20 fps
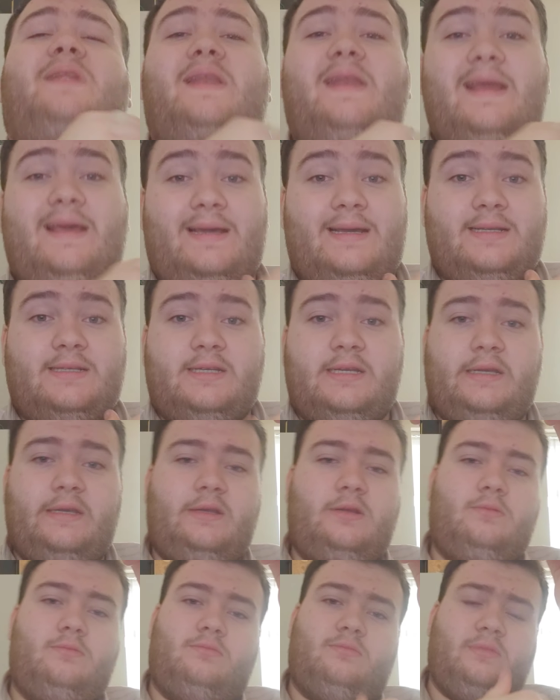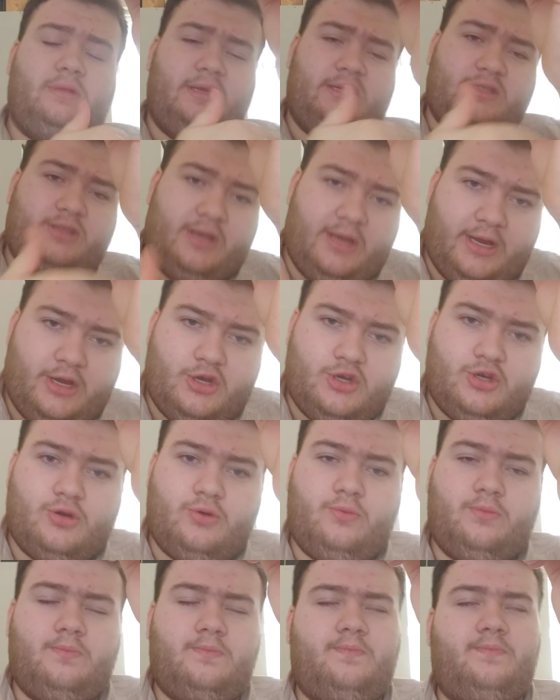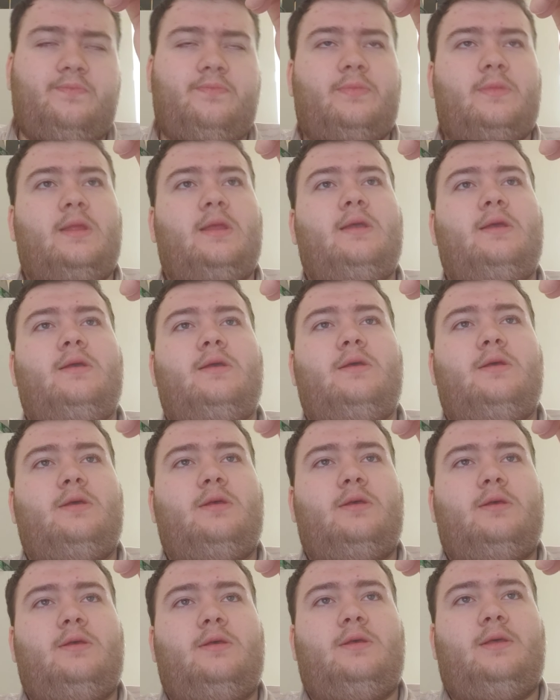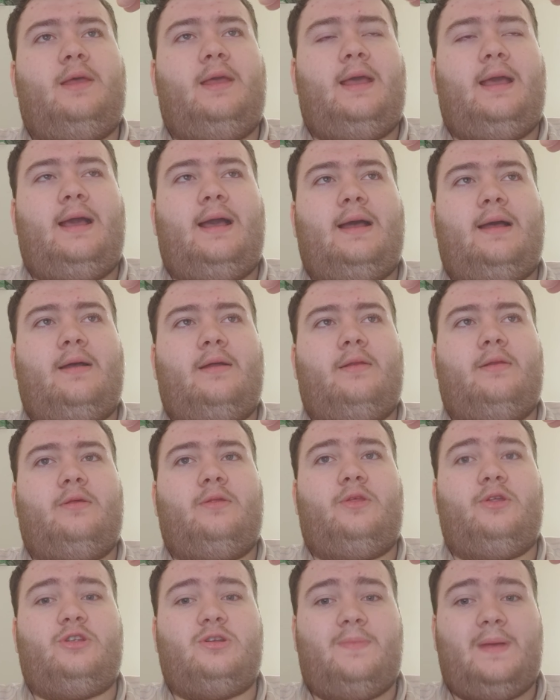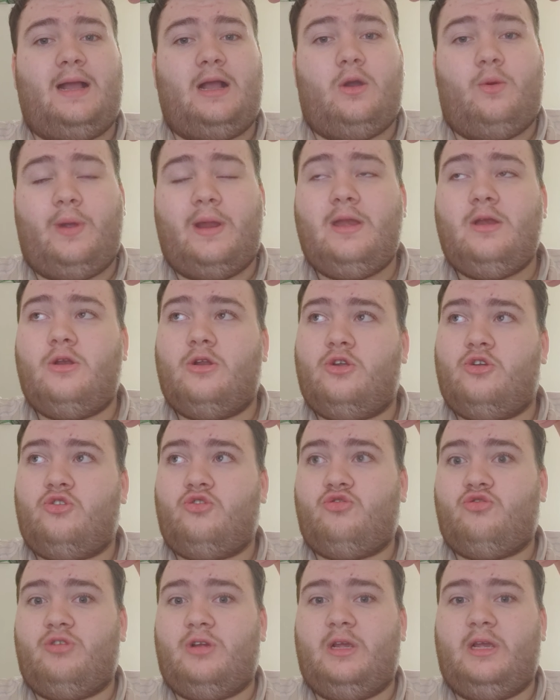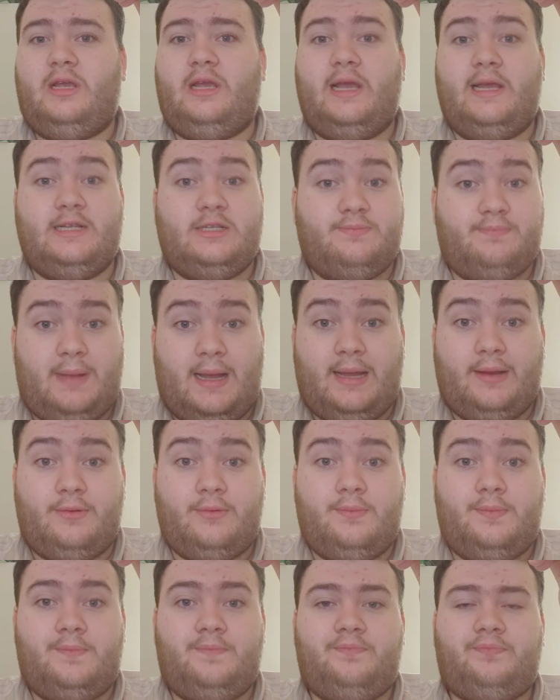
Nicotine is an issue. And the tobacco industry is bad.